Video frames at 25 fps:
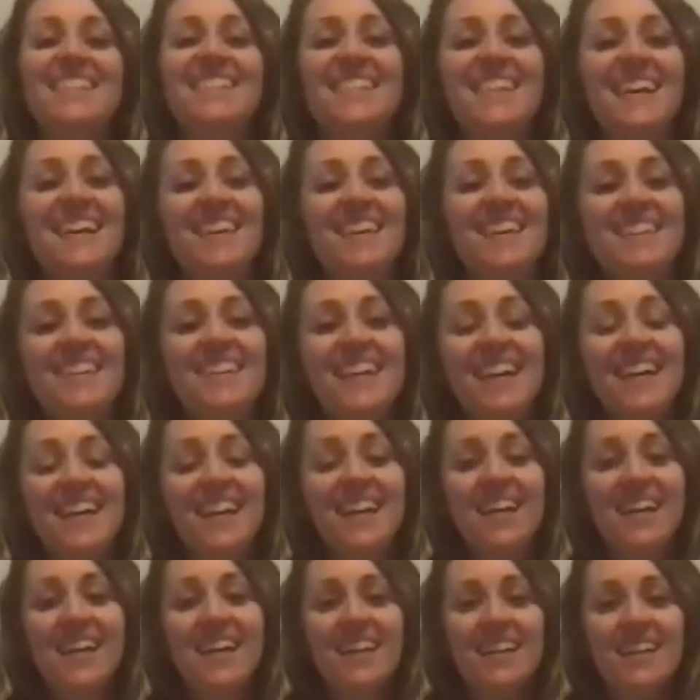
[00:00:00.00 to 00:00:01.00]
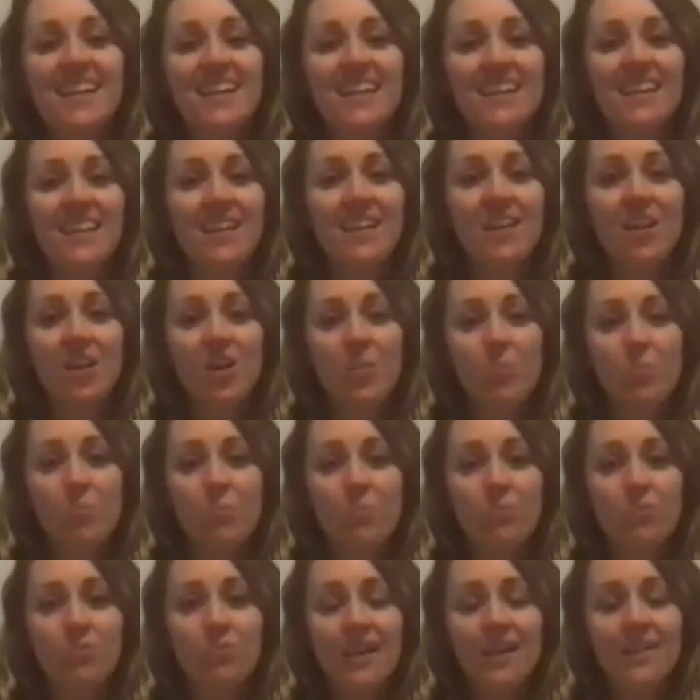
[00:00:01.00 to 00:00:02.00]
So you're gonna
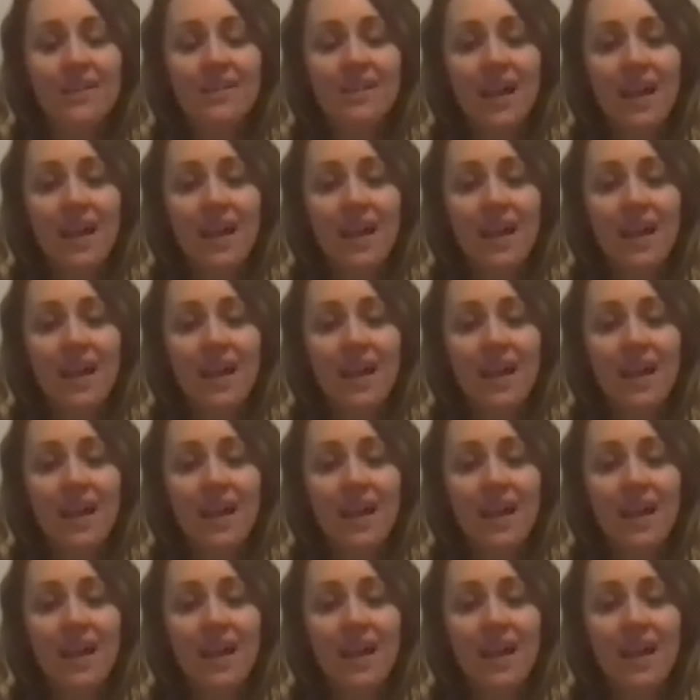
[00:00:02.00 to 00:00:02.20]
press